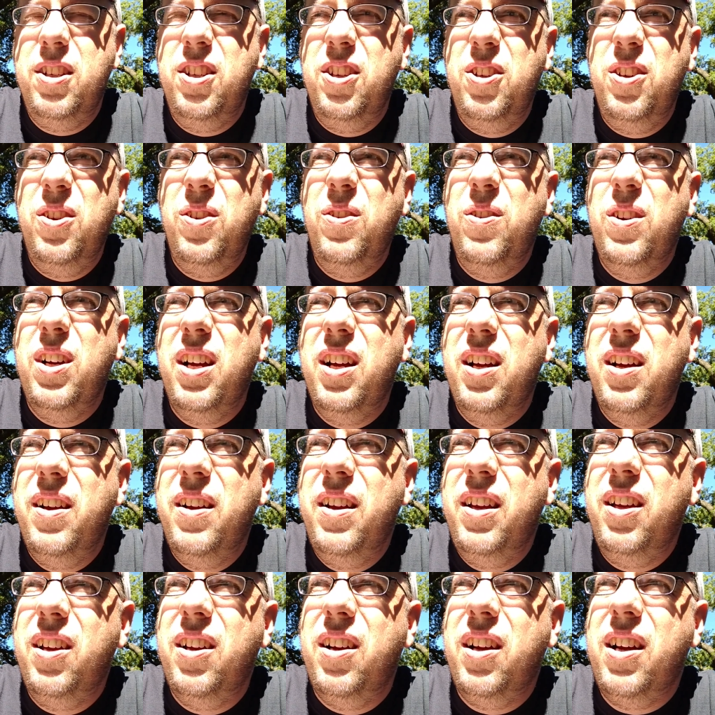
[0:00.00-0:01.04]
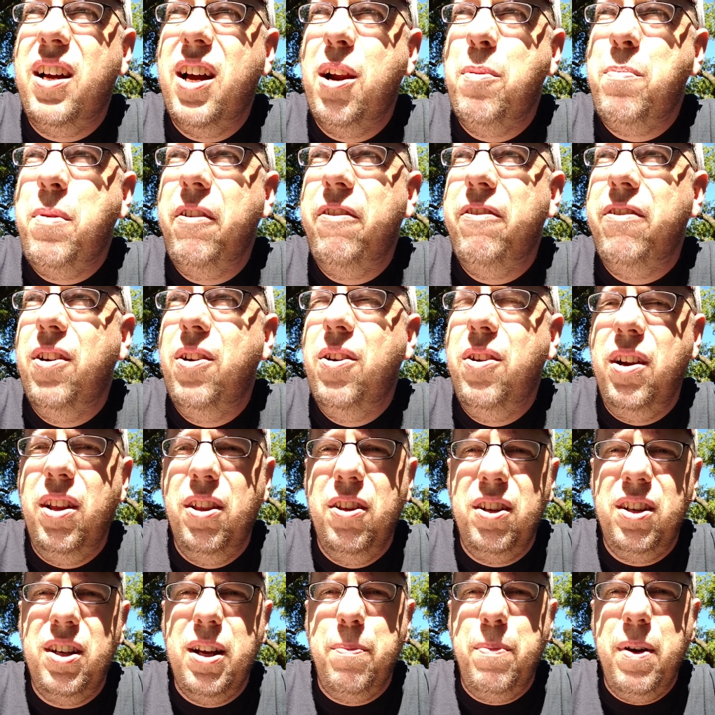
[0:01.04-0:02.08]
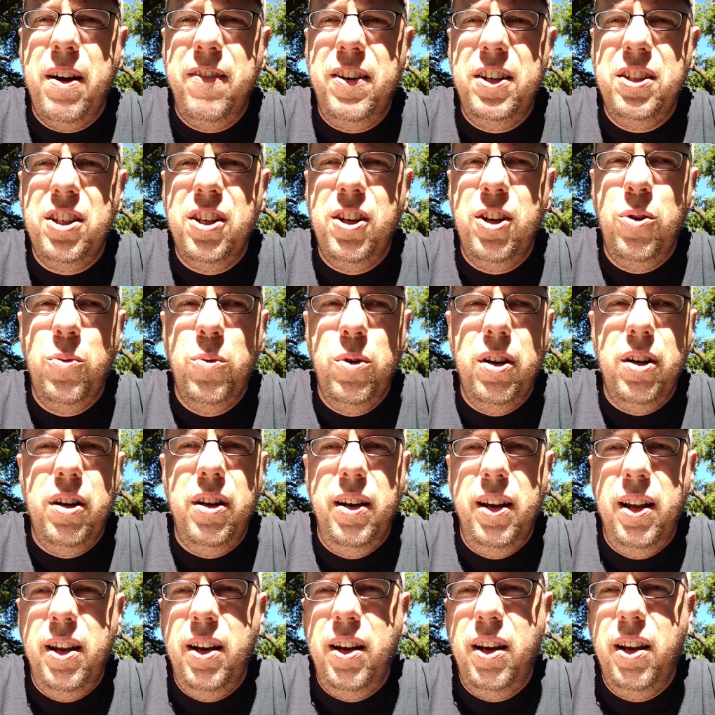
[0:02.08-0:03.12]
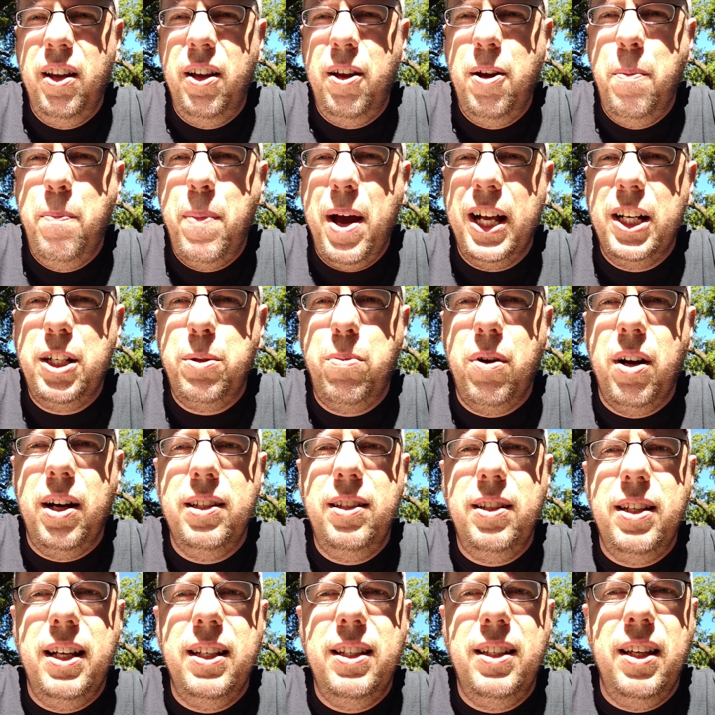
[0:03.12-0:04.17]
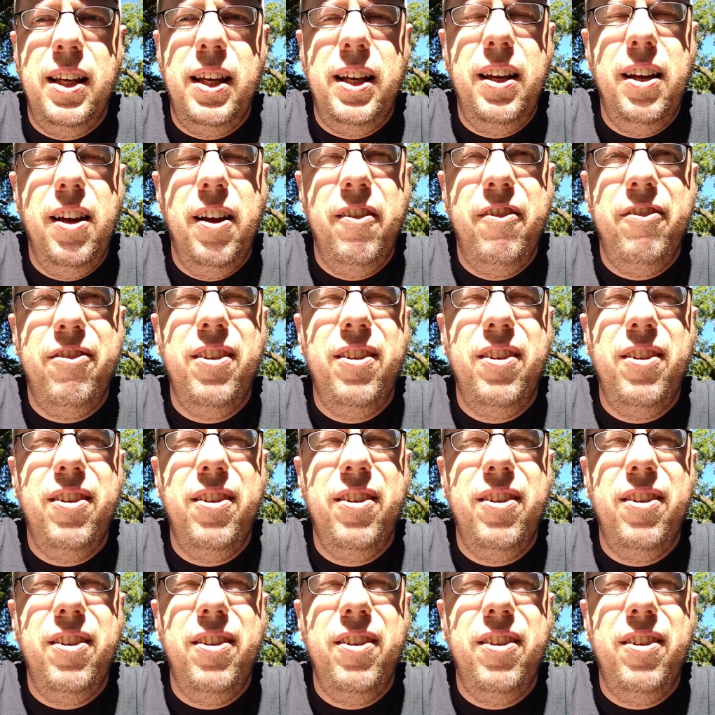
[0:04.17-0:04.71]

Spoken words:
to, got on my phone and looked up every single word in batch processing of